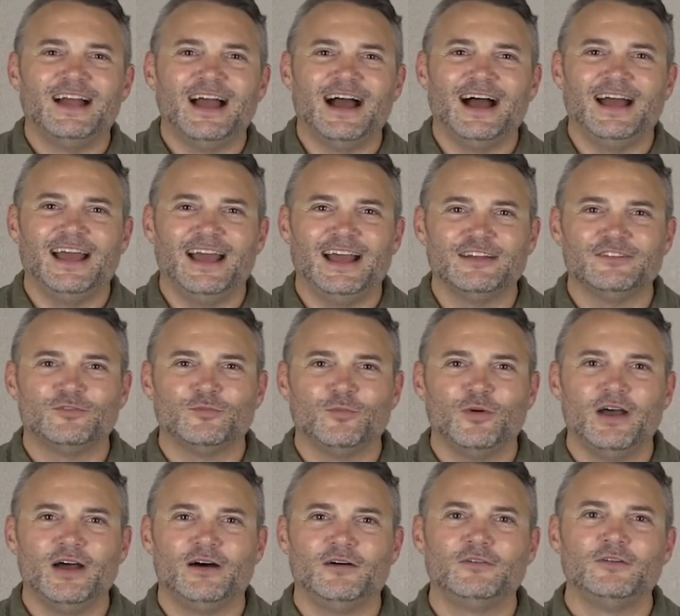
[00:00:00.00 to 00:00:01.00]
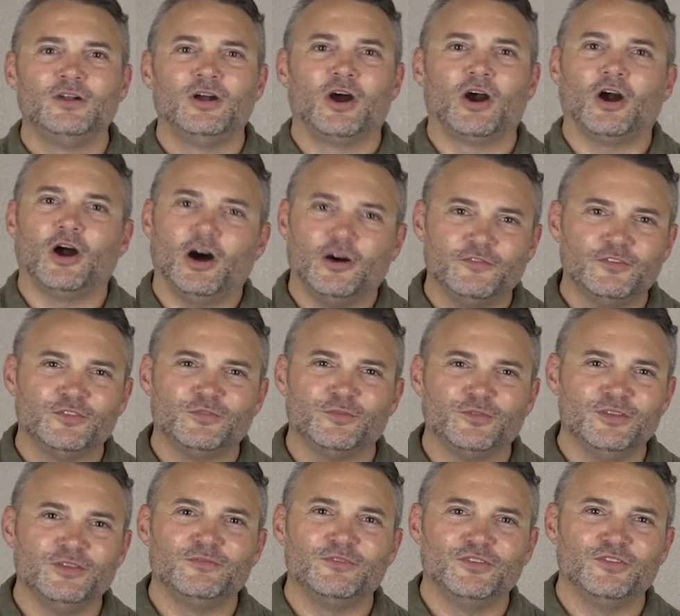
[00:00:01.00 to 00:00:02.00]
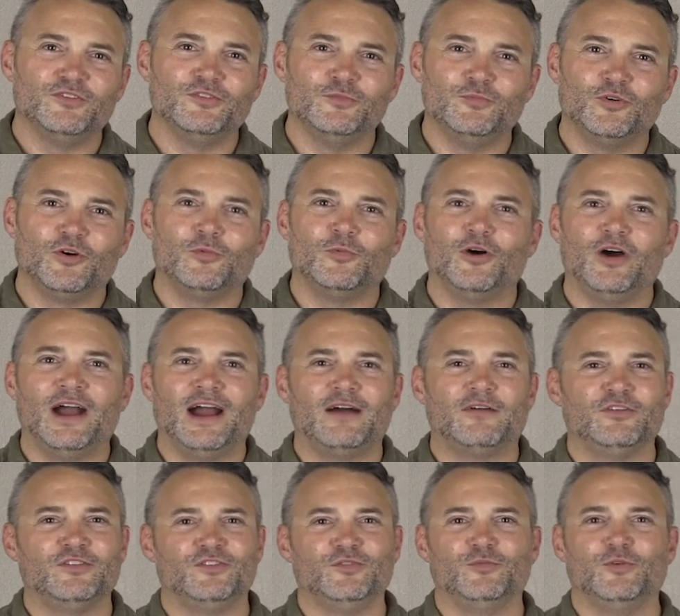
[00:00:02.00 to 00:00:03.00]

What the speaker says: as well. Our office will then resume normal hours,